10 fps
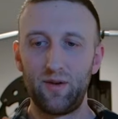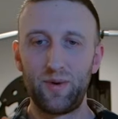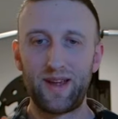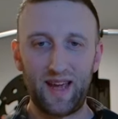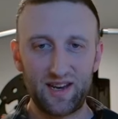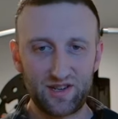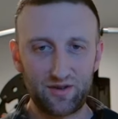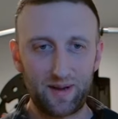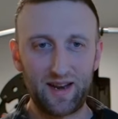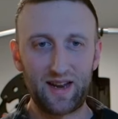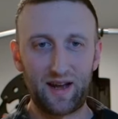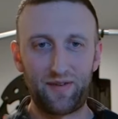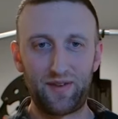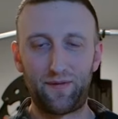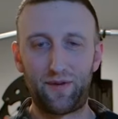We can't just be in a
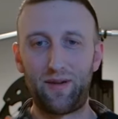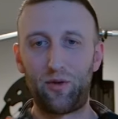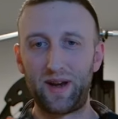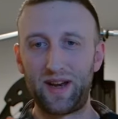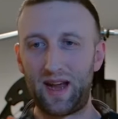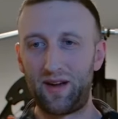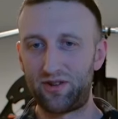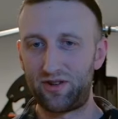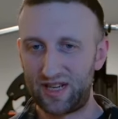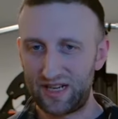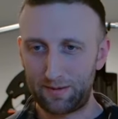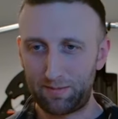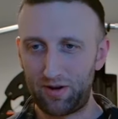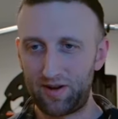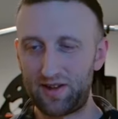deficit forever. We need to have
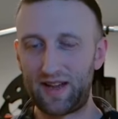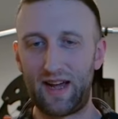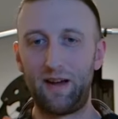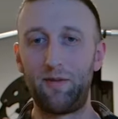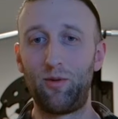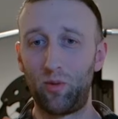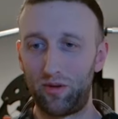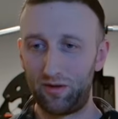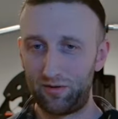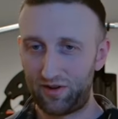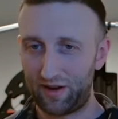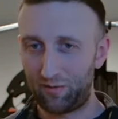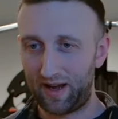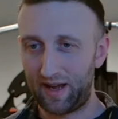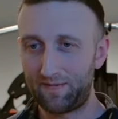strategic periods of time where we're losing
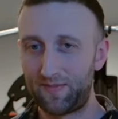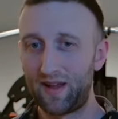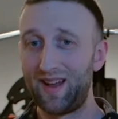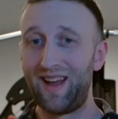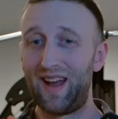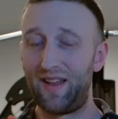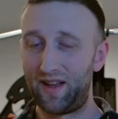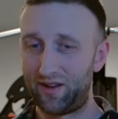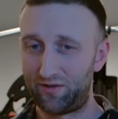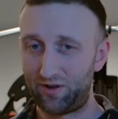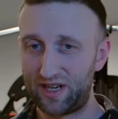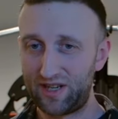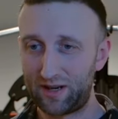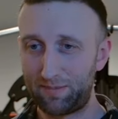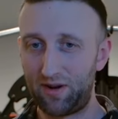weight, and then
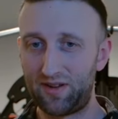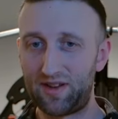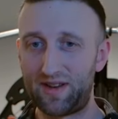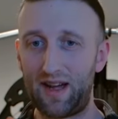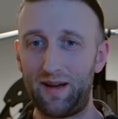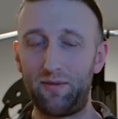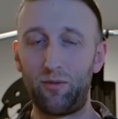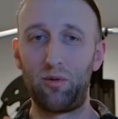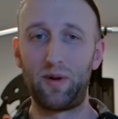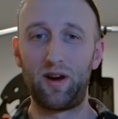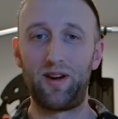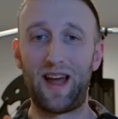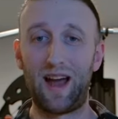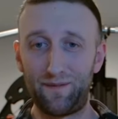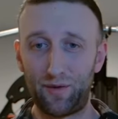strategic periods of time where we are
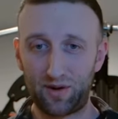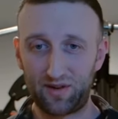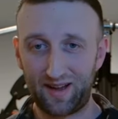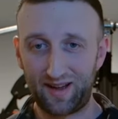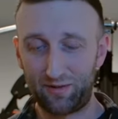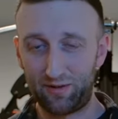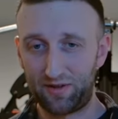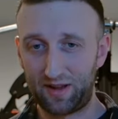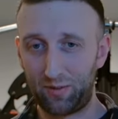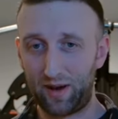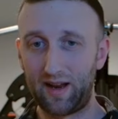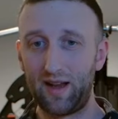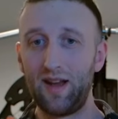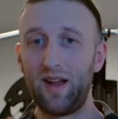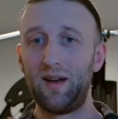not focused on losing weight,
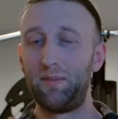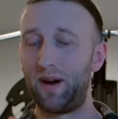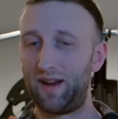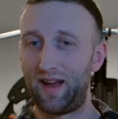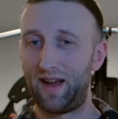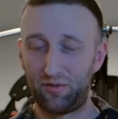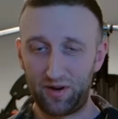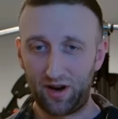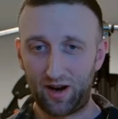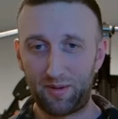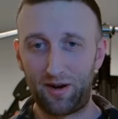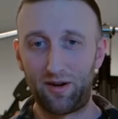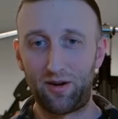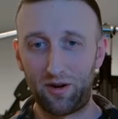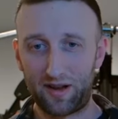but as we talked
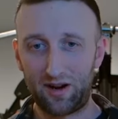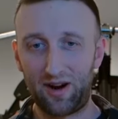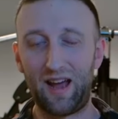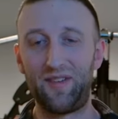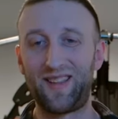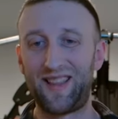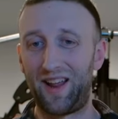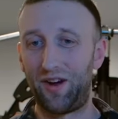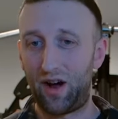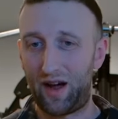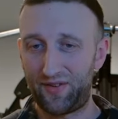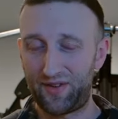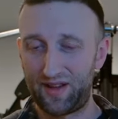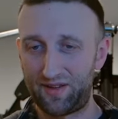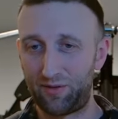about earlier, having that off
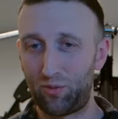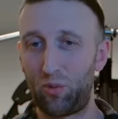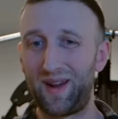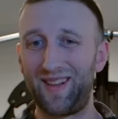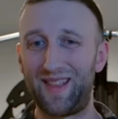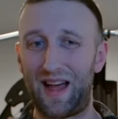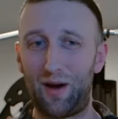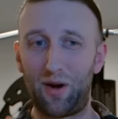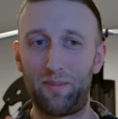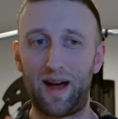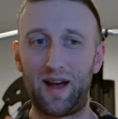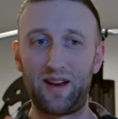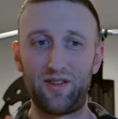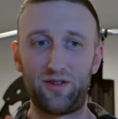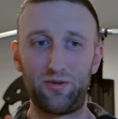season where we allow our
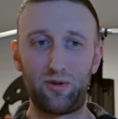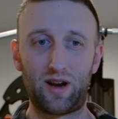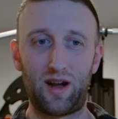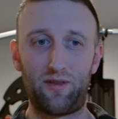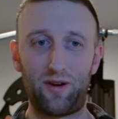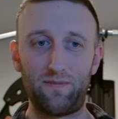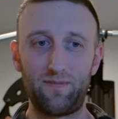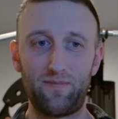bodies to recover.